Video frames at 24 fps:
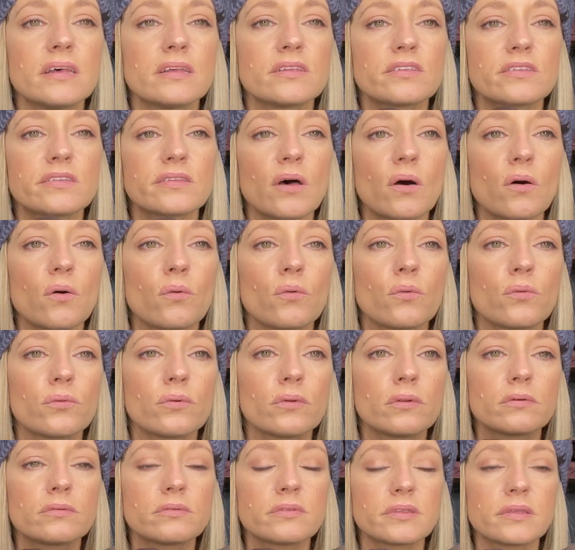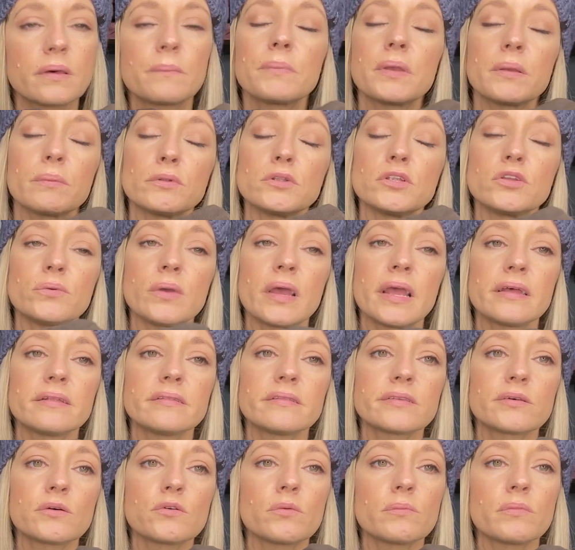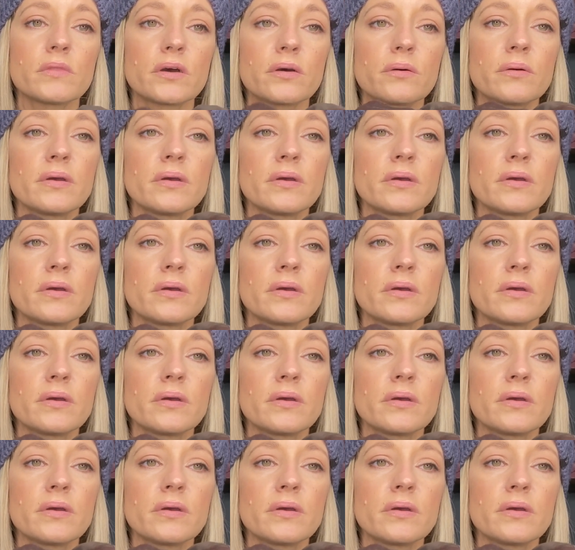sewn, some people do hand sew them though,